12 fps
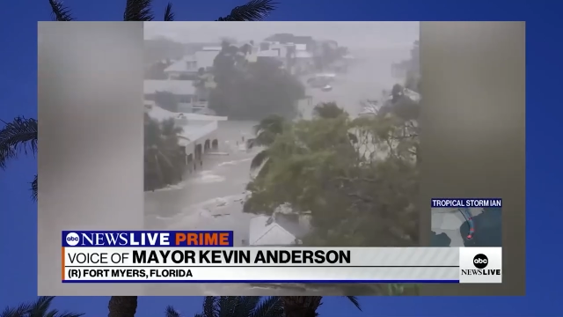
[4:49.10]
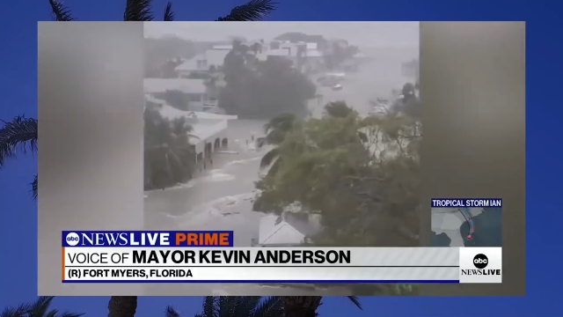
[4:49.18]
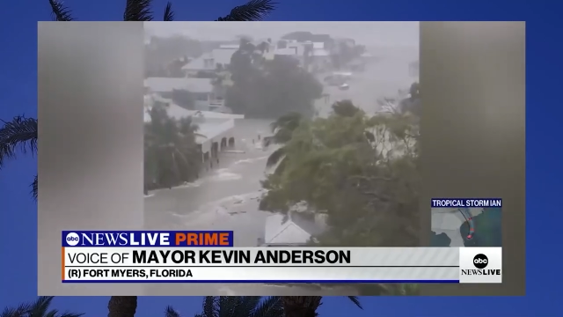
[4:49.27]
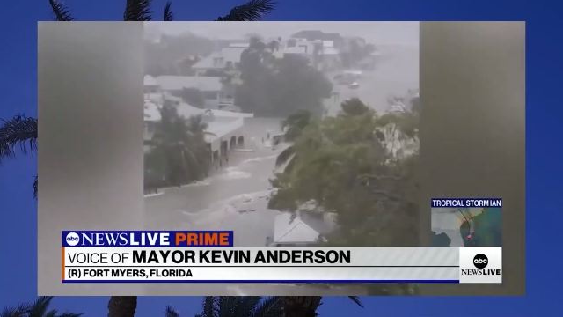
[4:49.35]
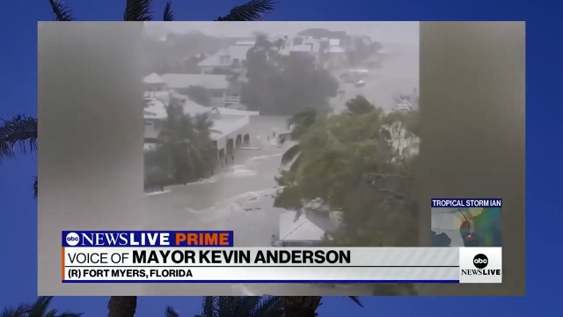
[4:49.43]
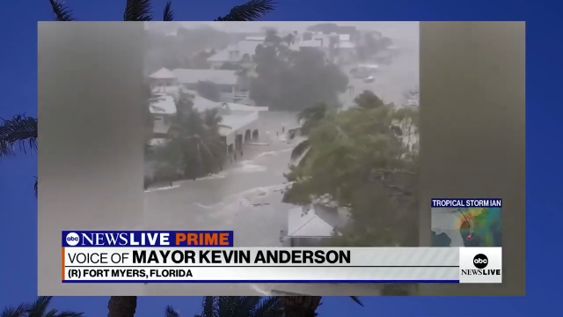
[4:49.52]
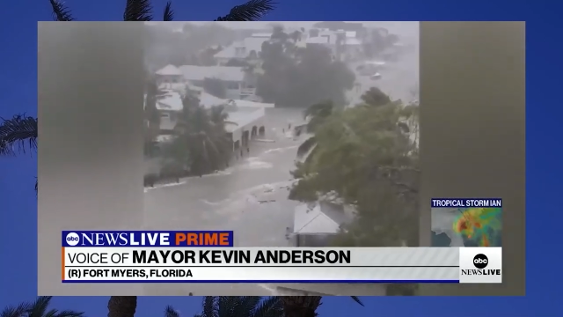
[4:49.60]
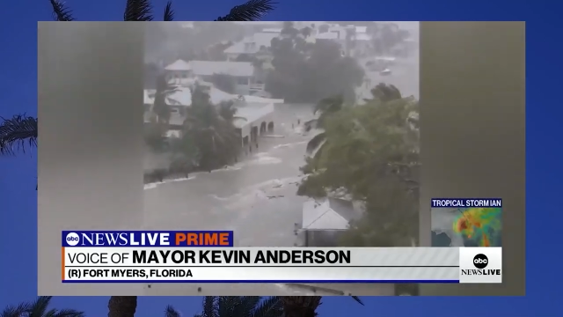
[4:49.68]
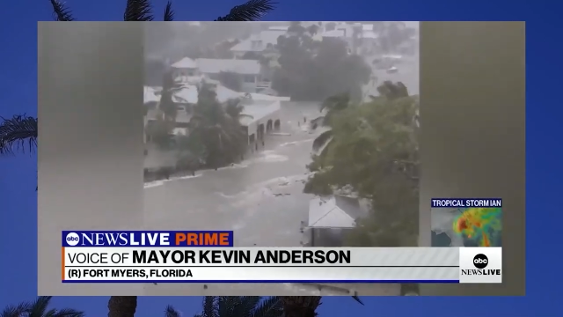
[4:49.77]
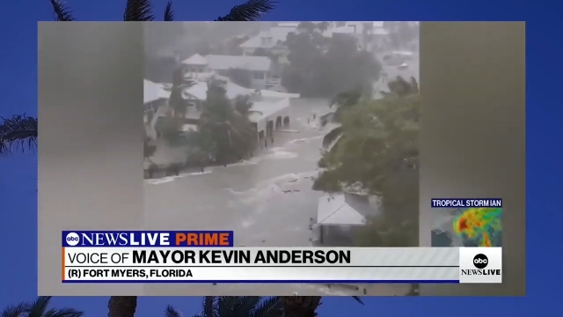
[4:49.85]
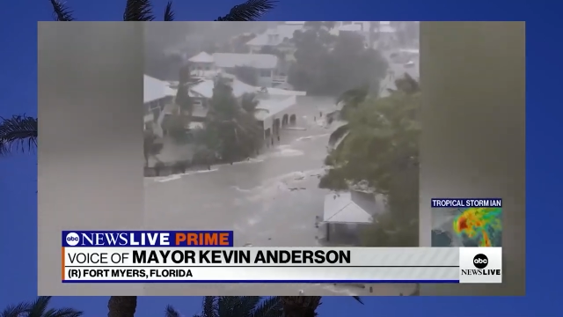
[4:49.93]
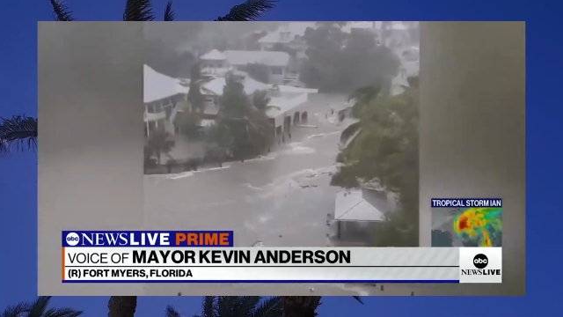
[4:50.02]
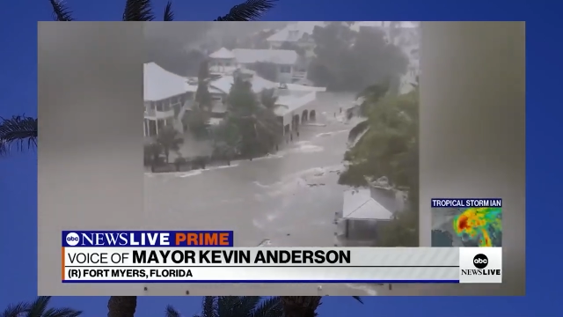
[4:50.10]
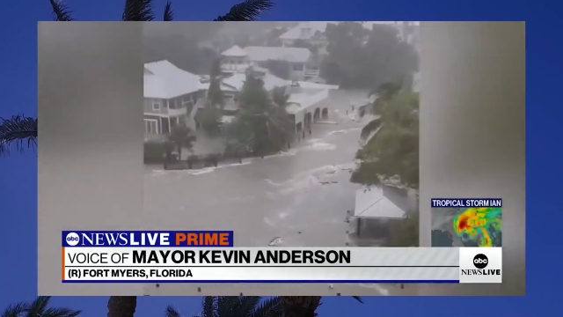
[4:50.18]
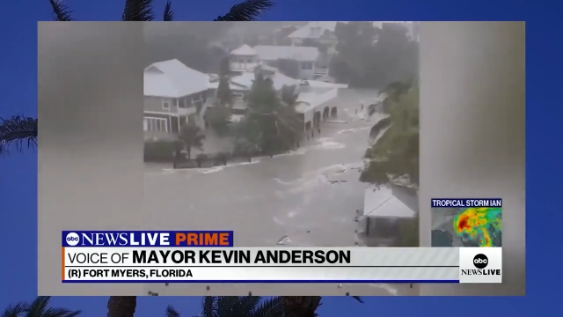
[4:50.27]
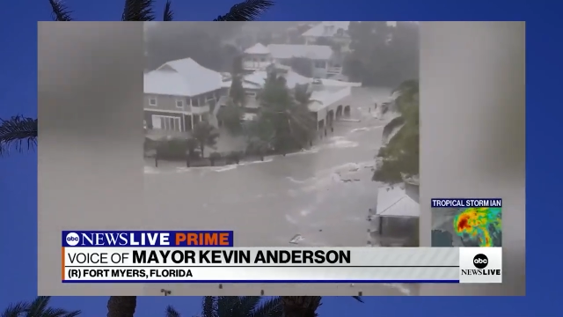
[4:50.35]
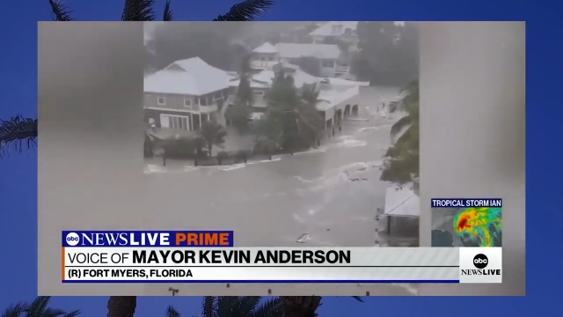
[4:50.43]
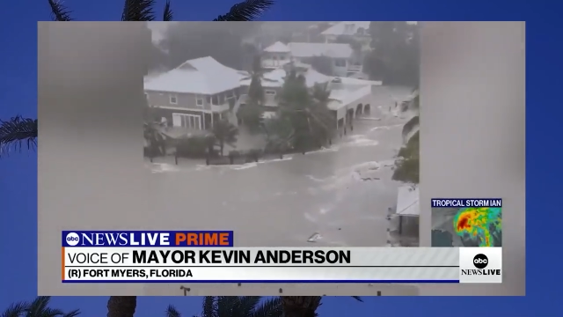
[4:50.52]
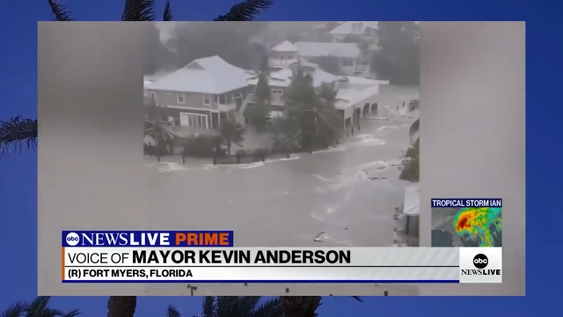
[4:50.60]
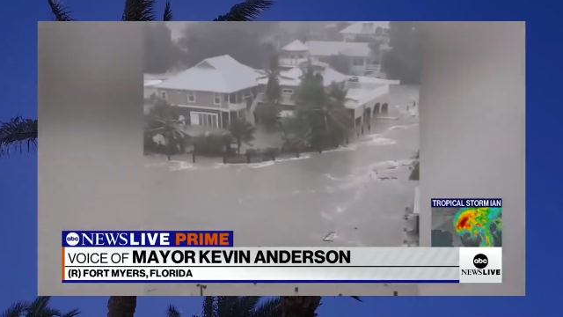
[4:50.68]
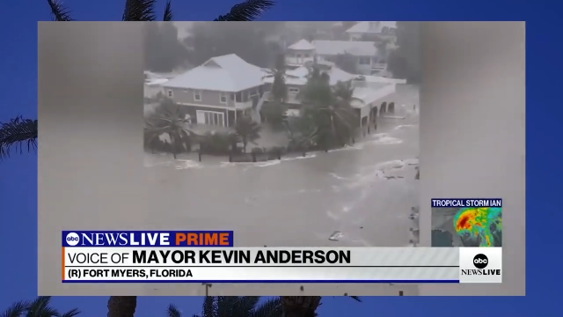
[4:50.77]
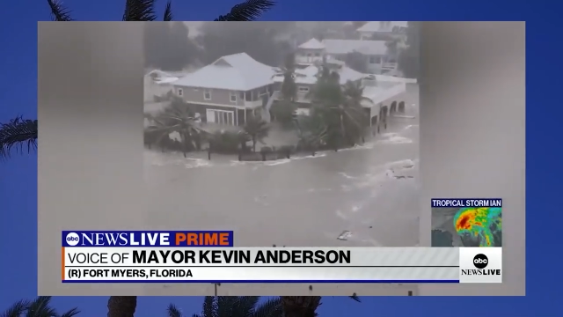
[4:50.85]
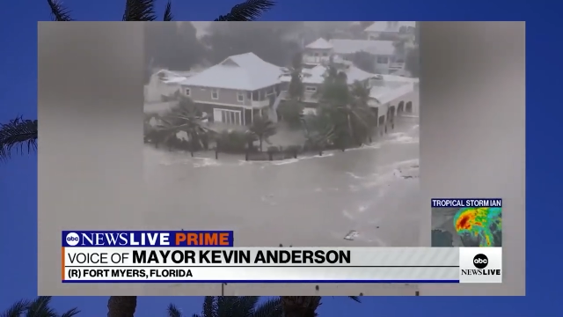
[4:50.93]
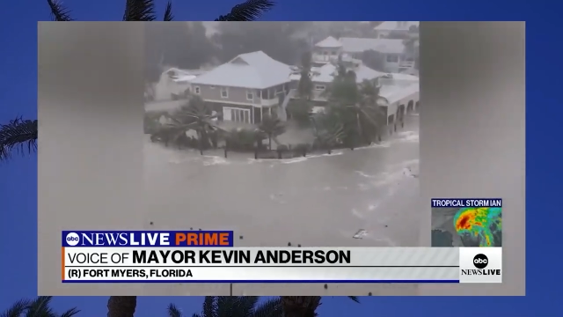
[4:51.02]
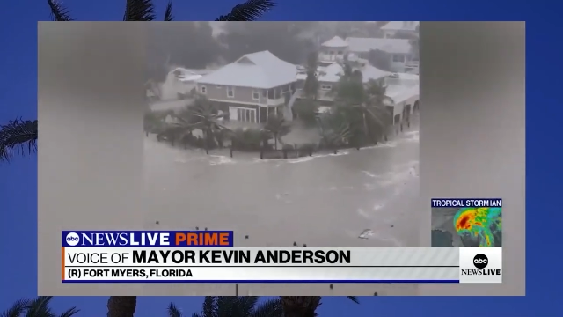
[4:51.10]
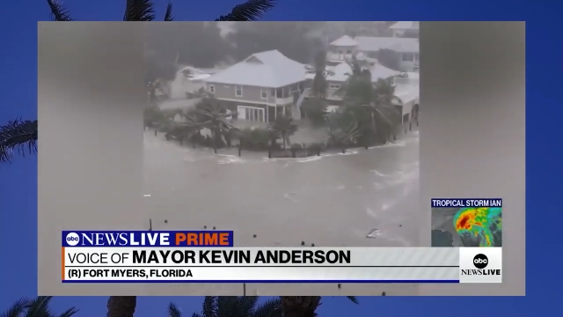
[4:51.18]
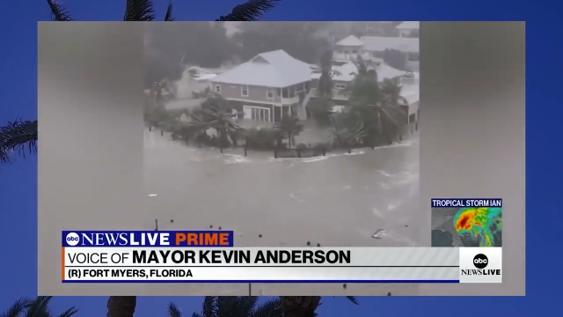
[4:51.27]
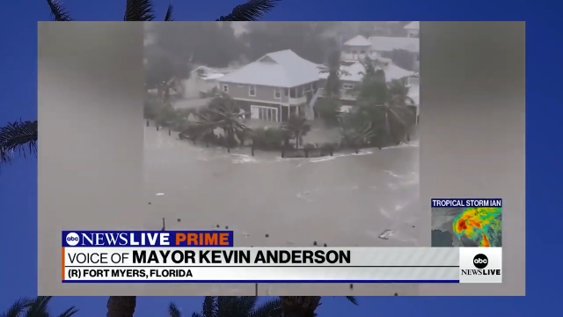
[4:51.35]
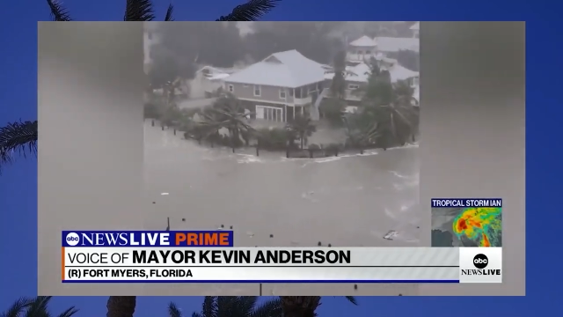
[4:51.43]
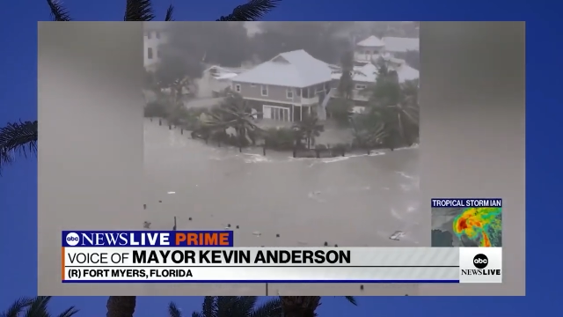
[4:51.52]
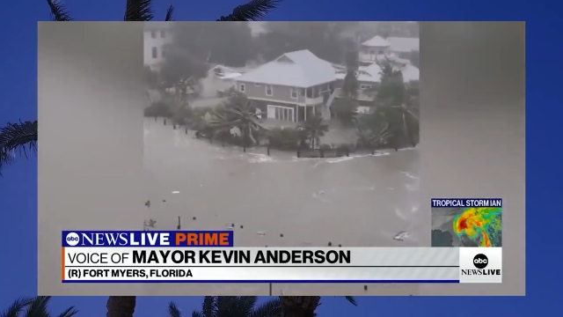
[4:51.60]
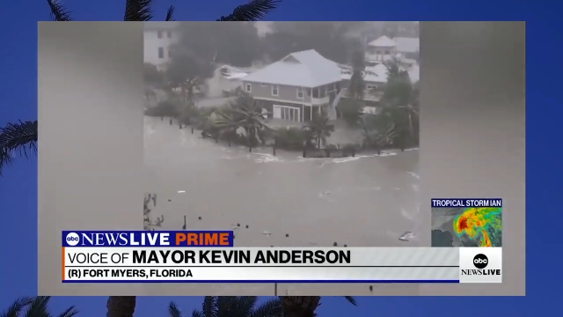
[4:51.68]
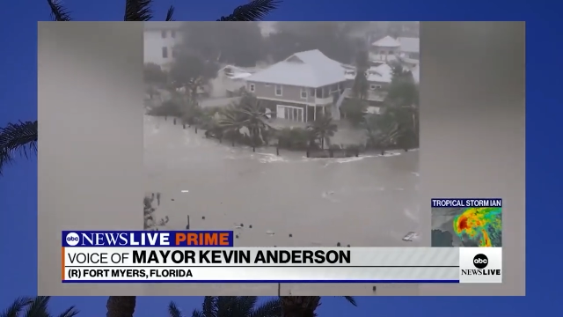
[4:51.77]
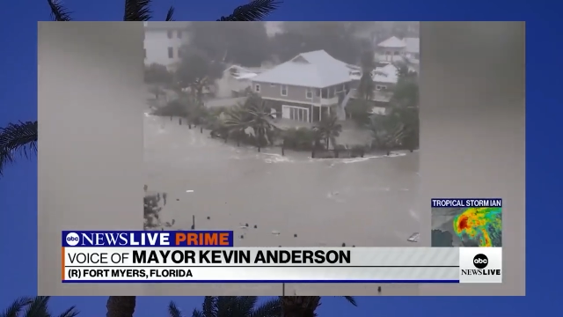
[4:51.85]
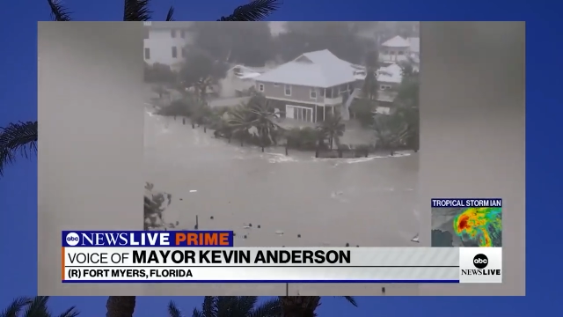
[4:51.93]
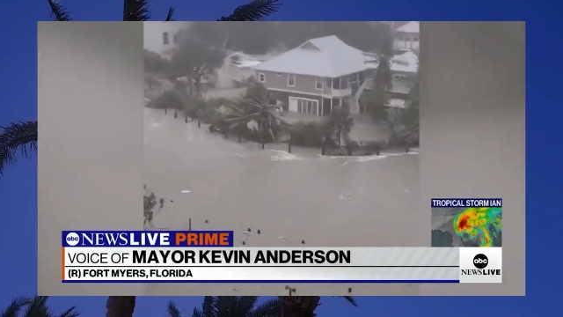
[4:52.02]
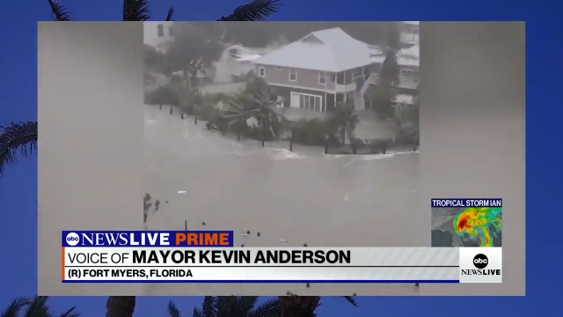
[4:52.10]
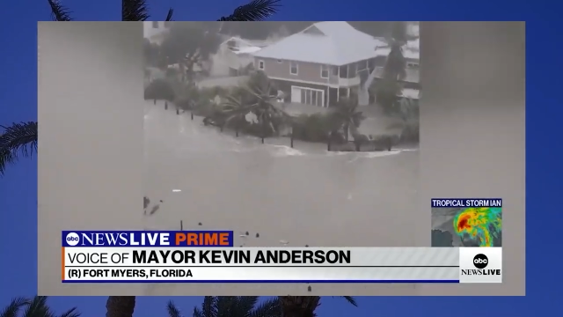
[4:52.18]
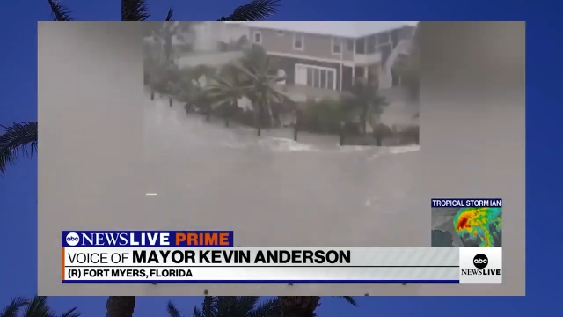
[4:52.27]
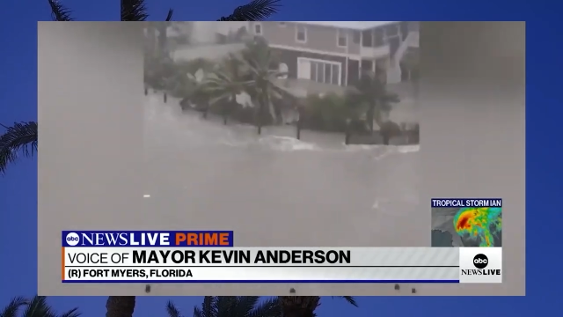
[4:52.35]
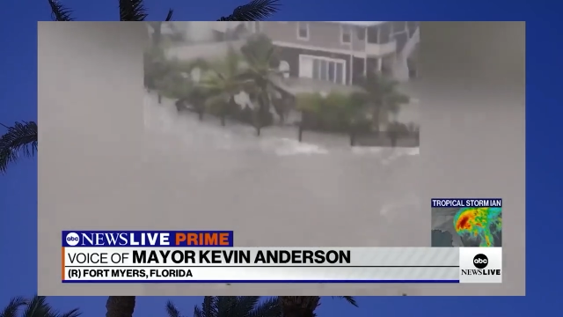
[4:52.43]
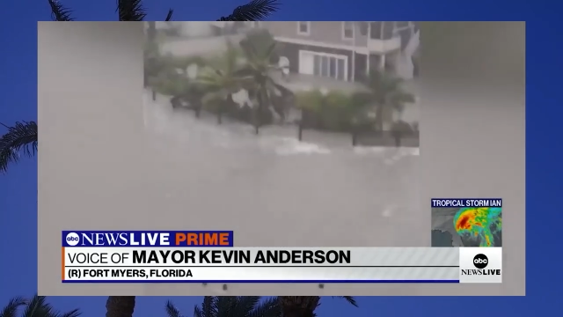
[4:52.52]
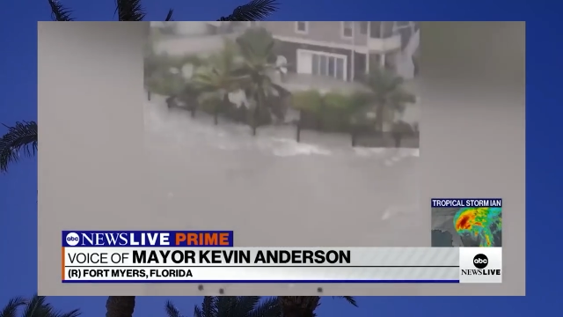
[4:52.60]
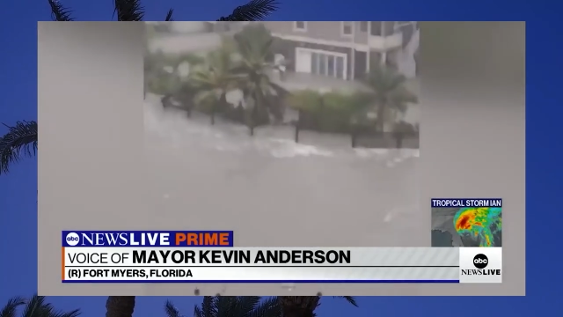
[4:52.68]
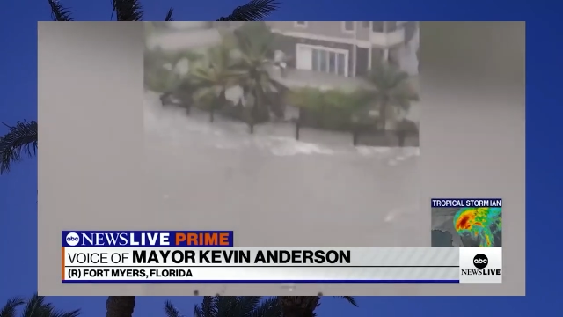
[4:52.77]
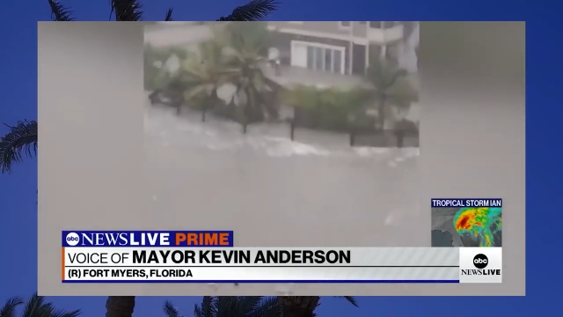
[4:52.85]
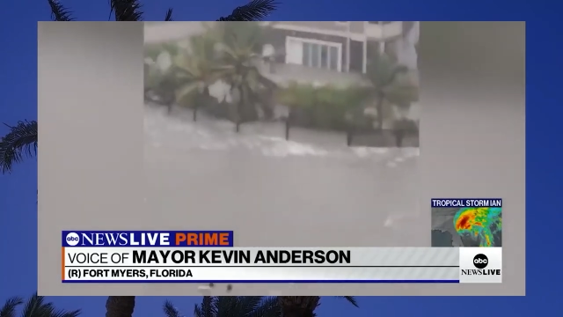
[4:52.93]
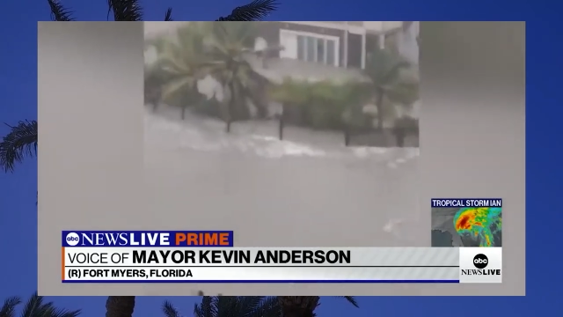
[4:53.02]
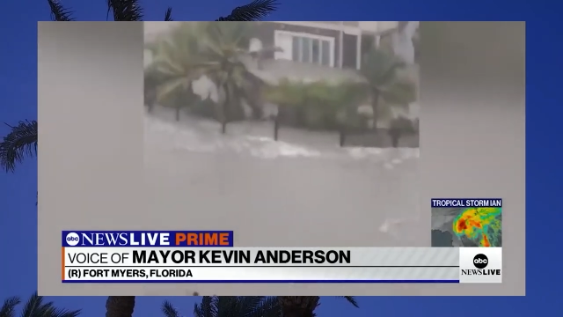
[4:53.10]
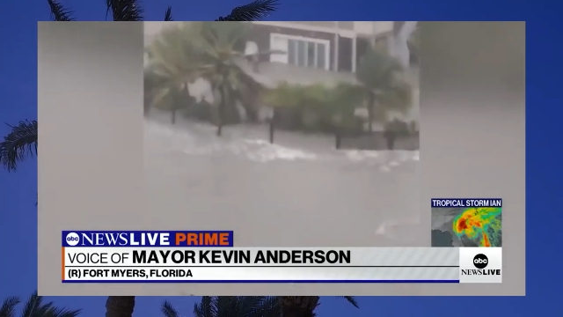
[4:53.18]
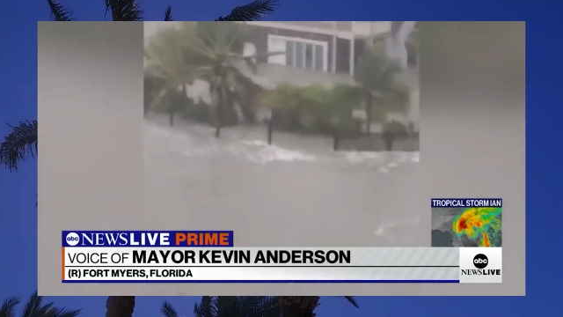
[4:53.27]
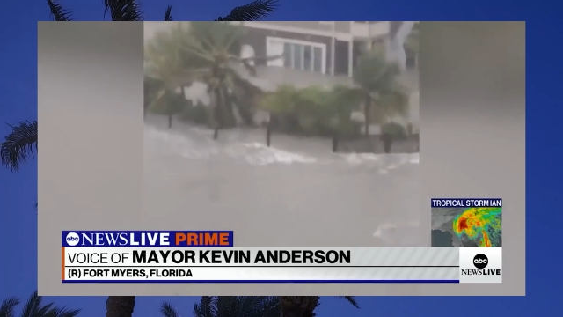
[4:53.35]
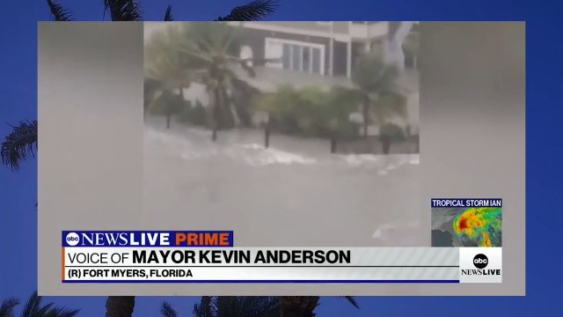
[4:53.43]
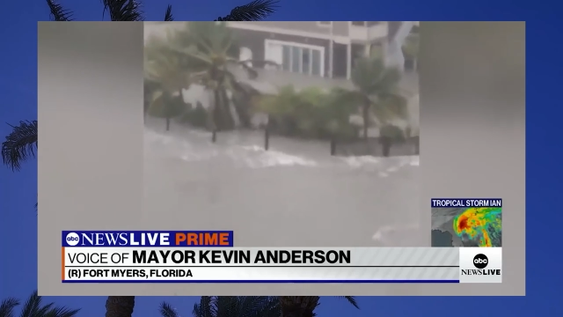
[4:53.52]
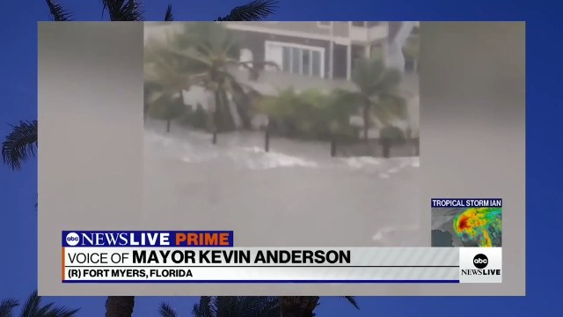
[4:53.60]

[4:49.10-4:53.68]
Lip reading: No face is visible, so there are no lips to read.